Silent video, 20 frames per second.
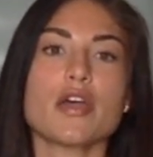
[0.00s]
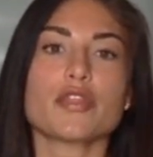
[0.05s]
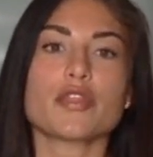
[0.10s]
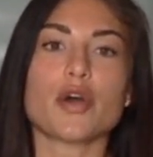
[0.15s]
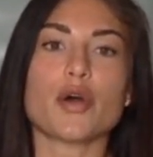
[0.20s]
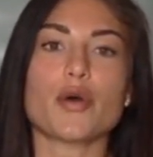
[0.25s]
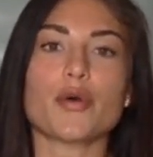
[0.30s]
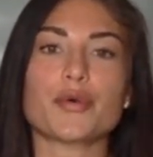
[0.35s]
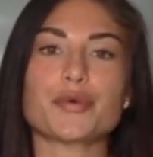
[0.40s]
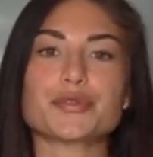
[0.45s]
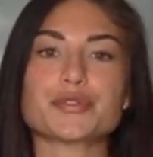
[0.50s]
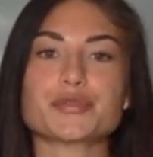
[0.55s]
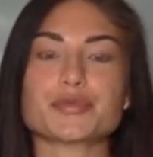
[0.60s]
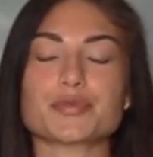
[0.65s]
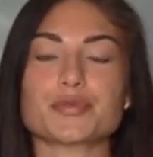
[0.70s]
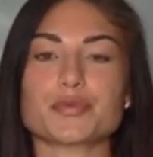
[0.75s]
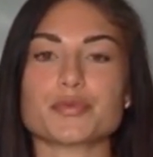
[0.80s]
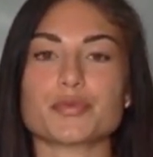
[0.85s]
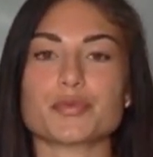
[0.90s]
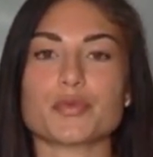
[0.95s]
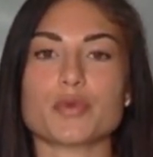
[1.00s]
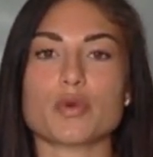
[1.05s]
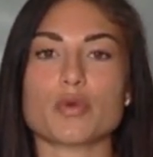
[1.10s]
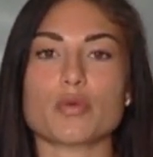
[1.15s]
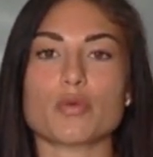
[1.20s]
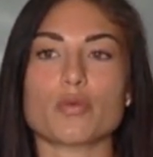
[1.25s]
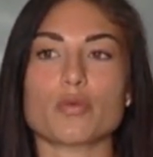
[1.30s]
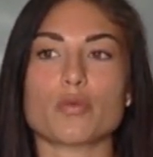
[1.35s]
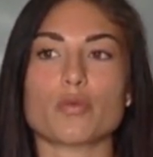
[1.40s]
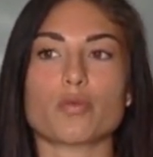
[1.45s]
Those
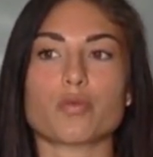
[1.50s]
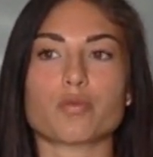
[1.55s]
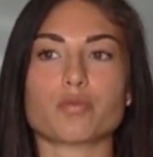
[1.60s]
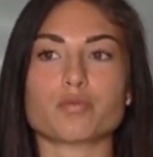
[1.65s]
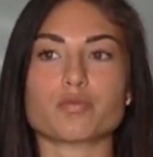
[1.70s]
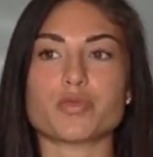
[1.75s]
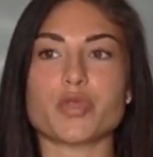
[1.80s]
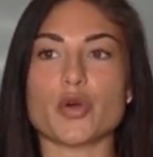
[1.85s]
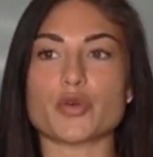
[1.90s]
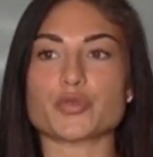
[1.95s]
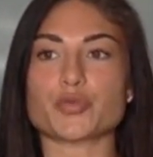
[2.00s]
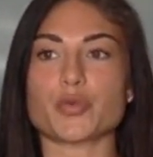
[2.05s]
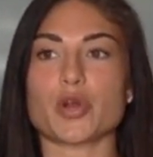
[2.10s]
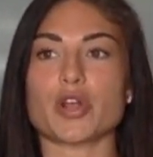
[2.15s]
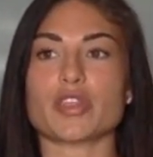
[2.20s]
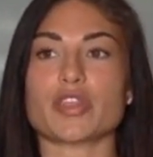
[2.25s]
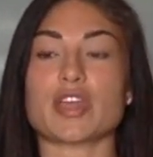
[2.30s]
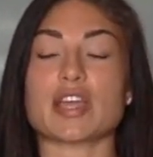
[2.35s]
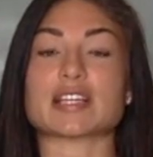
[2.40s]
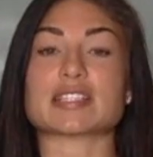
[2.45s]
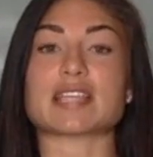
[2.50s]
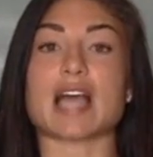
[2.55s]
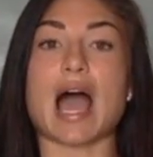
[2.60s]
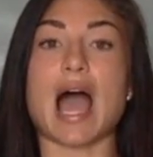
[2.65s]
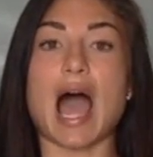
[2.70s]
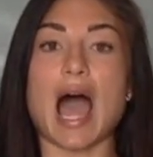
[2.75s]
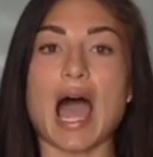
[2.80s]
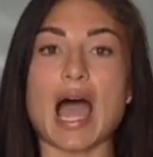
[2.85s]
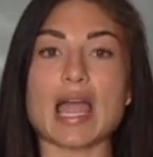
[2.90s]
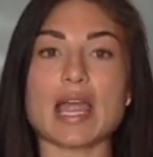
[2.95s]
weren't things
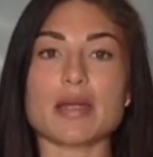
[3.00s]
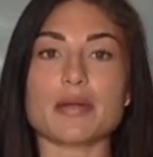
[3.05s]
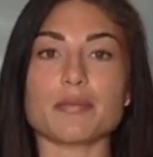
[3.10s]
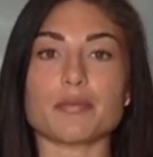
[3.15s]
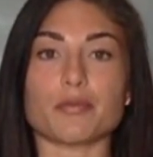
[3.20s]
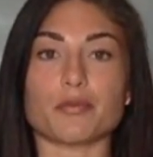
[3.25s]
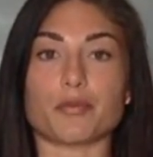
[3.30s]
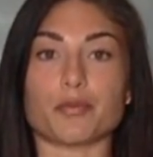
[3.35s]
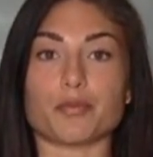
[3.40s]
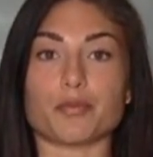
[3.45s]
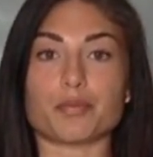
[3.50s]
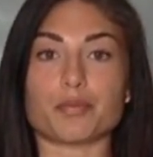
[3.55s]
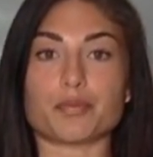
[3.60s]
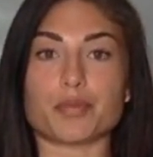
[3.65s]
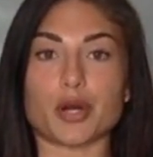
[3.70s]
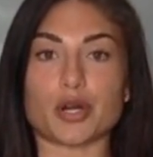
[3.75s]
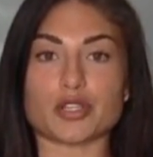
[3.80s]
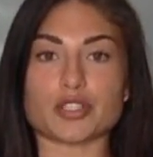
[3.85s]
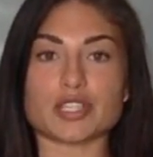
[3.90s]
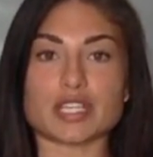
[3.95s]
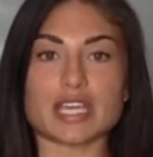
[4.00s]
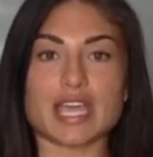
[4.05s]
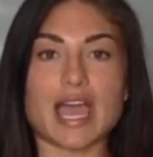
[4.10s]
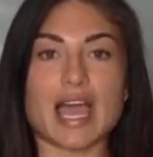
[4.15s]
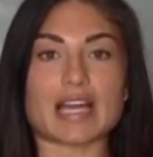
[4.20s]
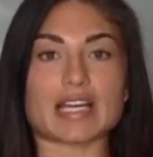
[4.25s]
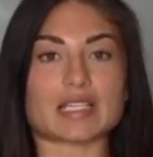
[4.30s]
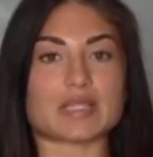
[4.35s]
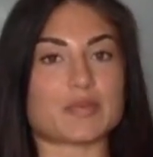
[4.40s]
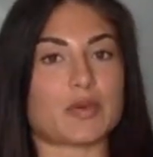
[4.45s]
I personally
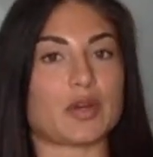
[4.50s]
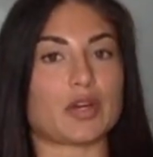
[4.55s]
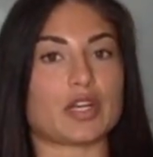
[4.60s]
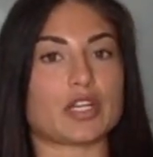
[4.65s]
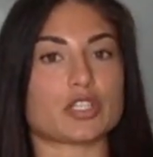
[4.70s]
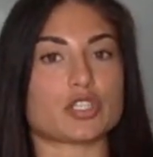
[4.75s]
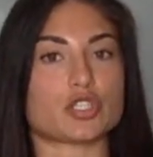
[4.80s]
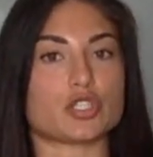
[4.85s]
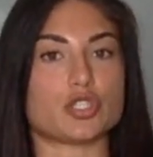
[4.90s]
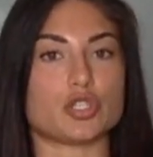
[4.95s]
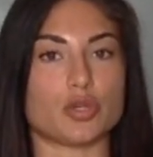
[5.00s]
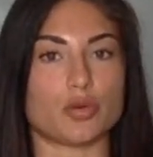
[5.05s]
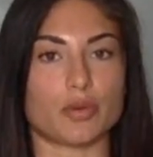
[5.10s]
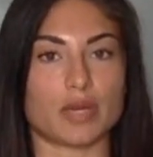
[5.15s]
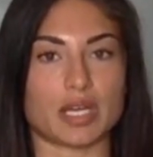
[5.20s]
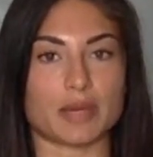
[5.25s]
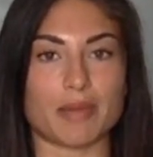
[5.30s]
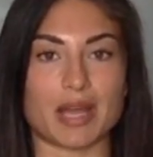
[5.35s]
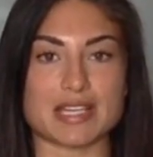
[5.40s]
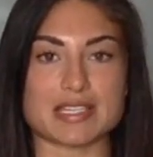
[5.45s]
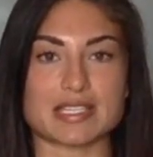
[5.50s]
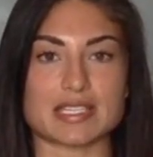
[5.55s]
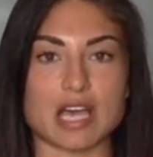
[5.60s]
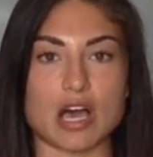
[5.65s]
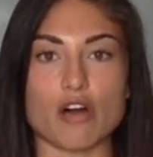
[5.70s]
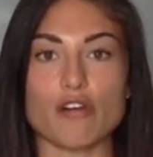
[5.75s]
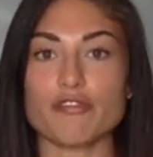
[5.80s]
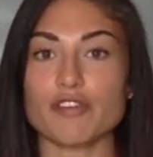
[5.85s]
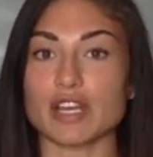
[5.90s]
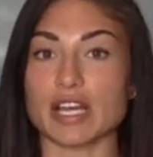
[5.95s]
had experience doing
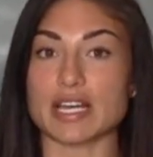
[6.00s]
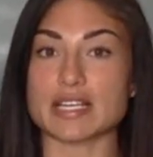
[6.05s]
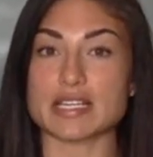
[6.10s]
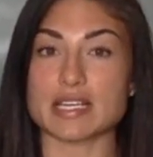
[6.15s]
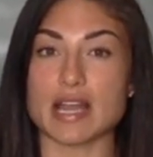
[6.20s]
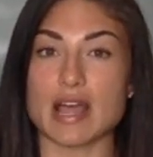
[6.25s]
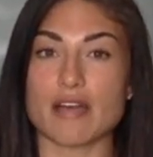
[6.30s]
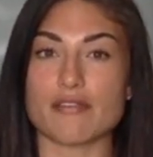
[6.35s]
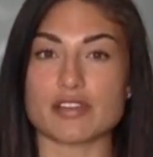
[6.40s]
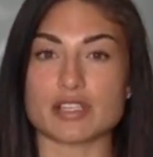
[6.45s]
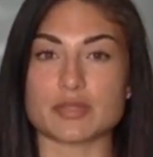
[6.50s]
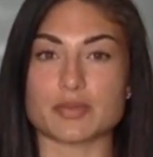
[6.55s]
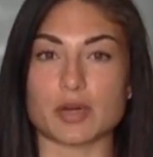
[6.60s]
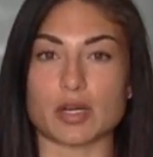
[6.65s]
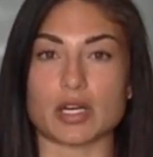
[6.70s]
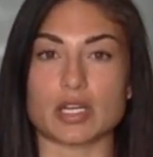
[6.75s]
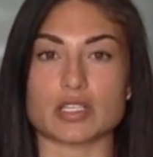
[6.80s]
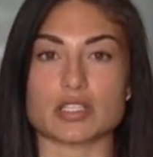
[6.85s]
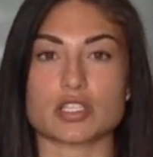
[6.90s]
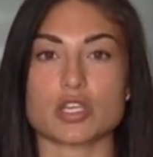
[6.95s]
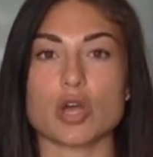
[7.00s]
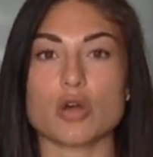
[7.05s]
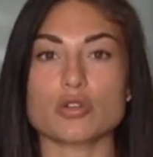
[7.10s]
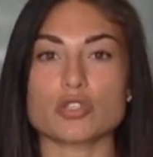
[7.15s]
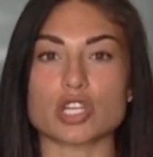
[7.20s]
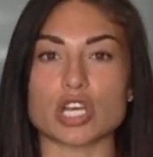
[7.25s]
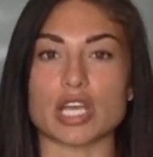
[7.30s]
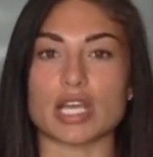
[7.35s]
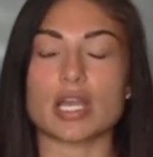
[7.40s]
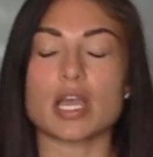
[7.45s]
myself, and I didn't have experience
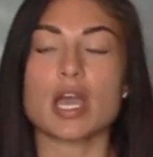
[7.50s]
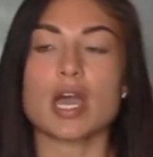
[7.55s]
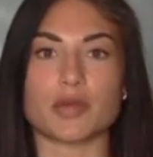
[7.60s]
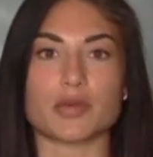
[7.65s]
coaching.